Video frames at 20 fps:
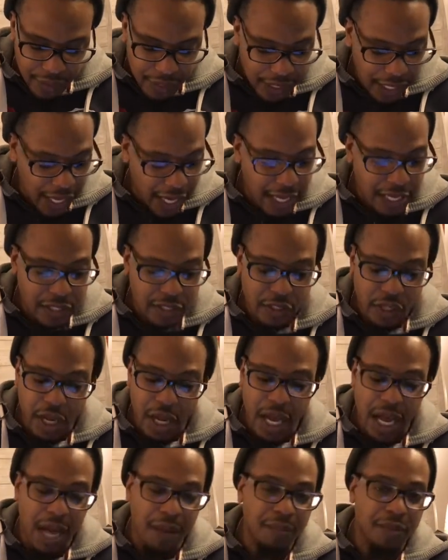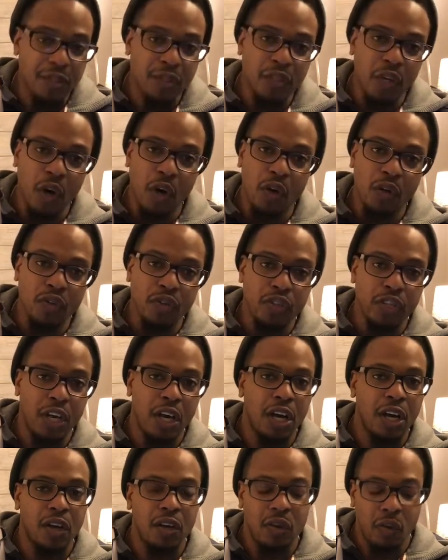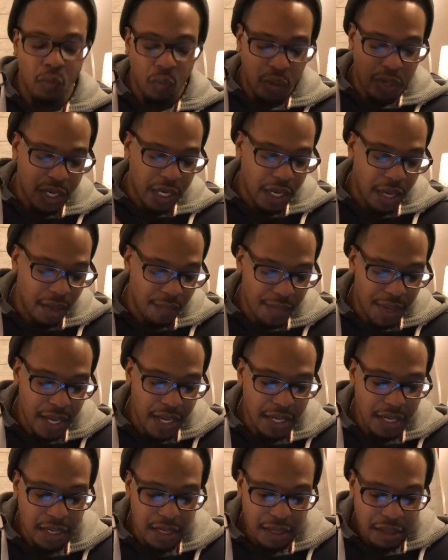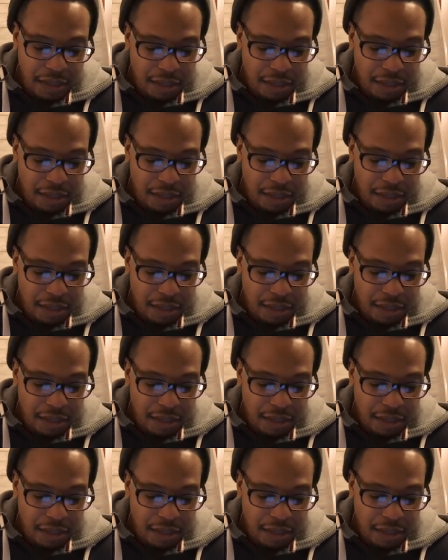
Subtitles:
Yeah, so I'm stoked. So when they come in,